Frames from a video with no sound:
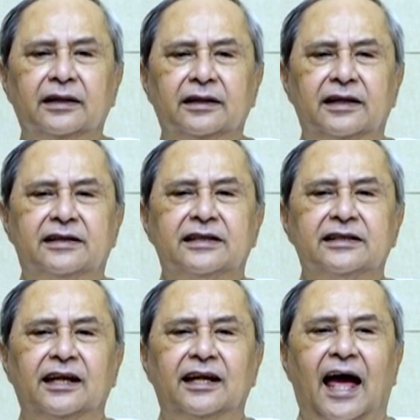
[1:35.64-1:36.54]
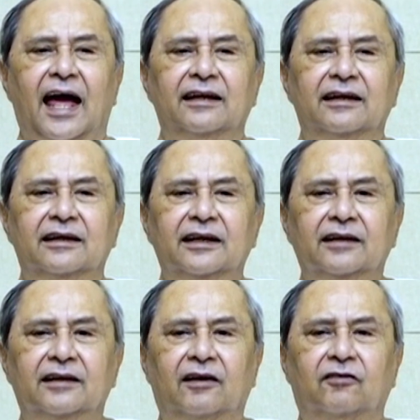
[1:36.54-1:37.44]
This is the land
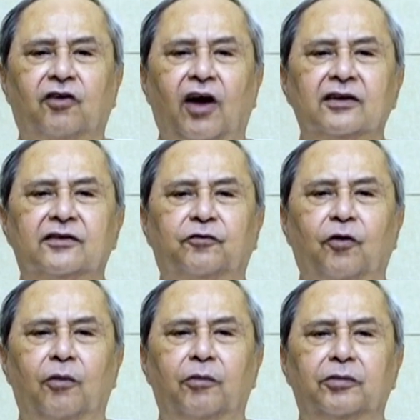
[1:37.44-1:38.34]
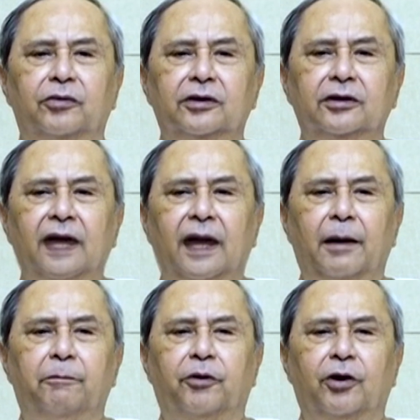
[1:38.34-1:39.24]
that transformed
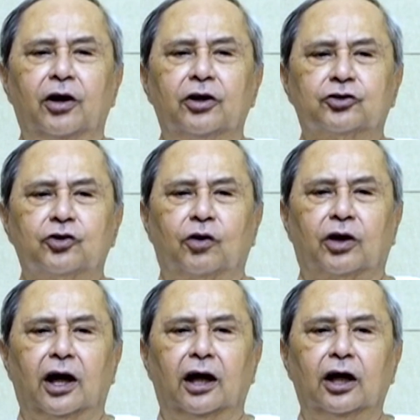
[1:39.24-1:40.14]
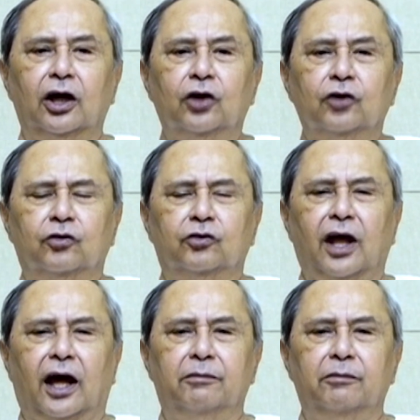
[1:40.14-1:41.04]
Emperor Ashoka to
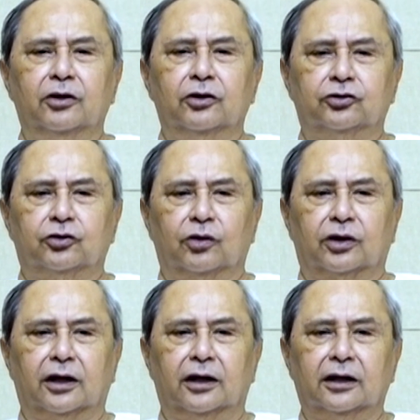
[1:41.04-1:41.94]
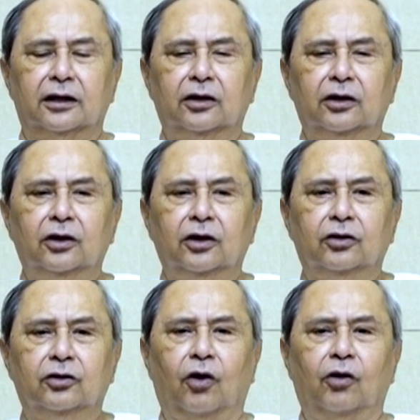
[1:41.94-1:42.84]
Dharma Shoko.
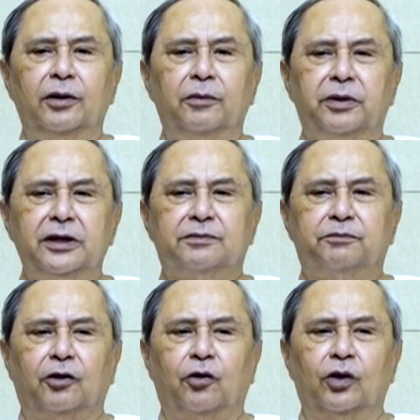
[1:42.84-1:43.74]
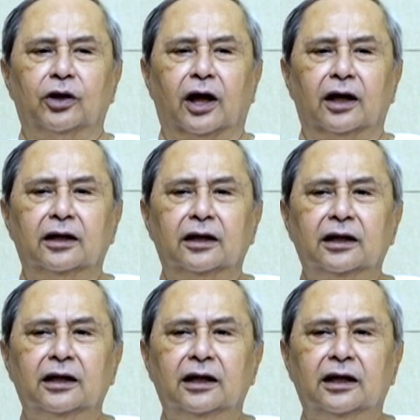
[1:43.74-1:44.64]
The Holy Peace Pagoda
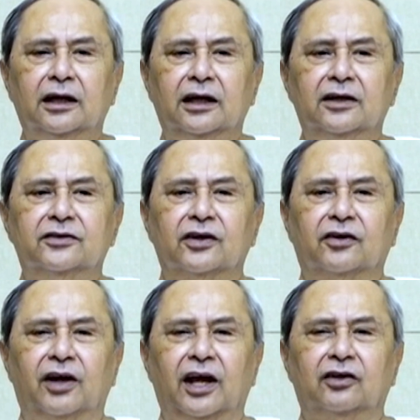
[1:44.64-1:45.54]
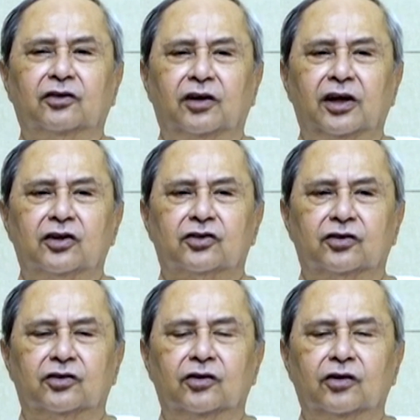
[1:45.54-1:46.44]
is a great
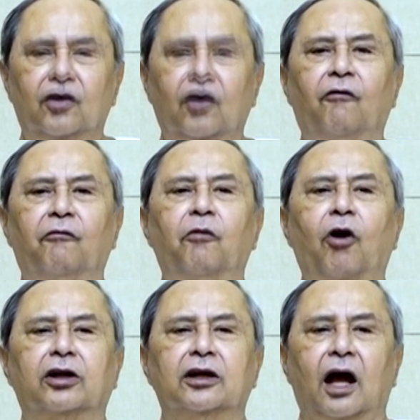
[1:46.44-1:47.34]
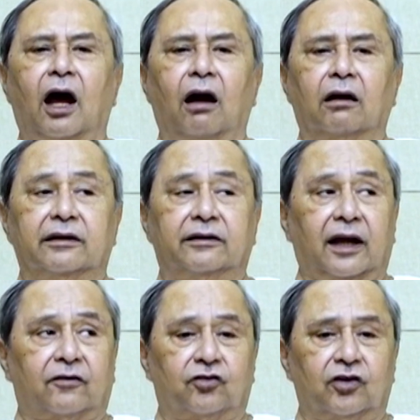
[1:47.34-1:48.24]
creation of modern
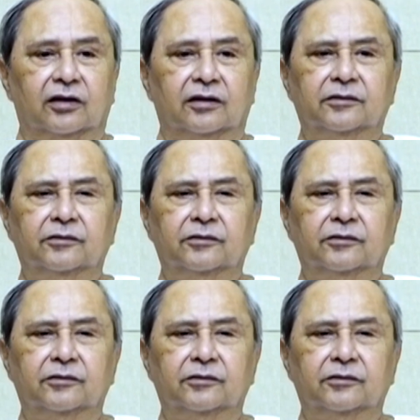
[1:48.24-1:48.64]
architecture.